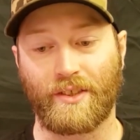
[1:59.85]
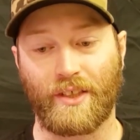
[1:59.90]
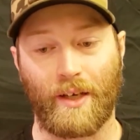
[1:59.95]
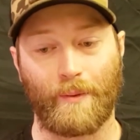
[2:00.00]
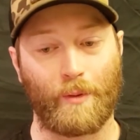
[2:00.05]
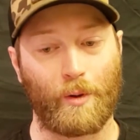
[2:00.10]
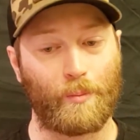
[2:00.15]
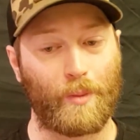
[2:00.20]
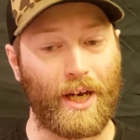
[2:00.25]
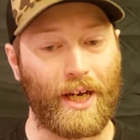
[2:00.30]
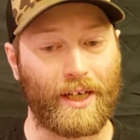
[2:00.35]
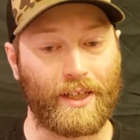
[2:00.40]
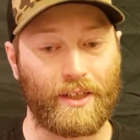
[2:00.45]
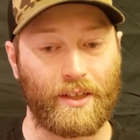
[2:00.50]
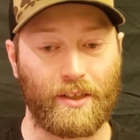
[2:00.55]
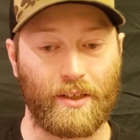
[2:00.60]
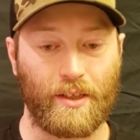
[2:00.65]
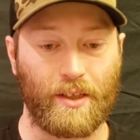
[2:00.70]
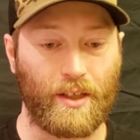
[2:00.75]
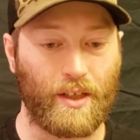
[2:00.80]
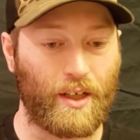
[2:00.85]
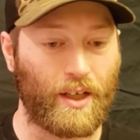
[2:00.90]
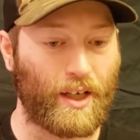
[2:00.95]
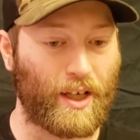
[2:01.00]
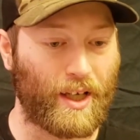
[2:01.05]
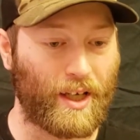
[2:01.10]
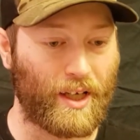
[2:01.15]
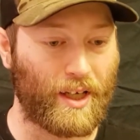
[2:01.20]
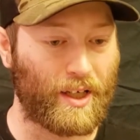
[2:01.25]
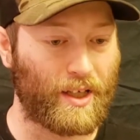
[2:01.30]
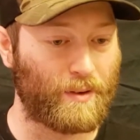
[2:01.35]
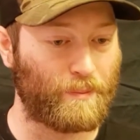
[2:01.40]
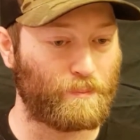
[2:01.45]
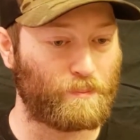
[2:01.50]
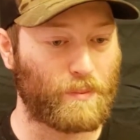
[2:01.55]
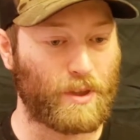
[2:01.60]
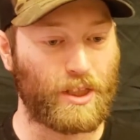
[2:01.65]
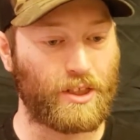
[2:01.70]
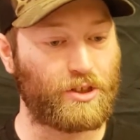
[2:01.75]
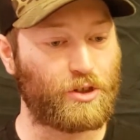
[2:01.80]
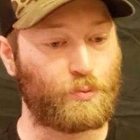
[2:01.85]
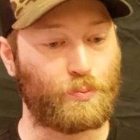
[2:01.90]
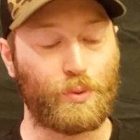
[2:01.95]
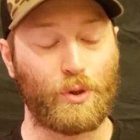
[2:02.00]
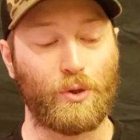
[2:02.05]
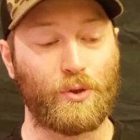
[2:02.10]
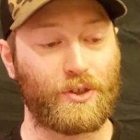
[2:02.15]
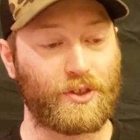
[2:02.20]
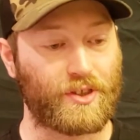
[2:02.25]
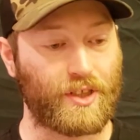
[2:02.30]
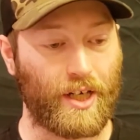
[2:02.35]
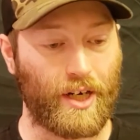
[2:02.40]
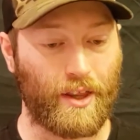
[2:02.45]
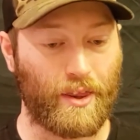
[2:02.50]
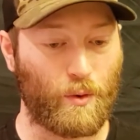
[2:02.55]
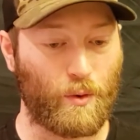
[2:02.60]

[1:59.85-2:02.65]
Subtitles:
coming back, and he just blew this out of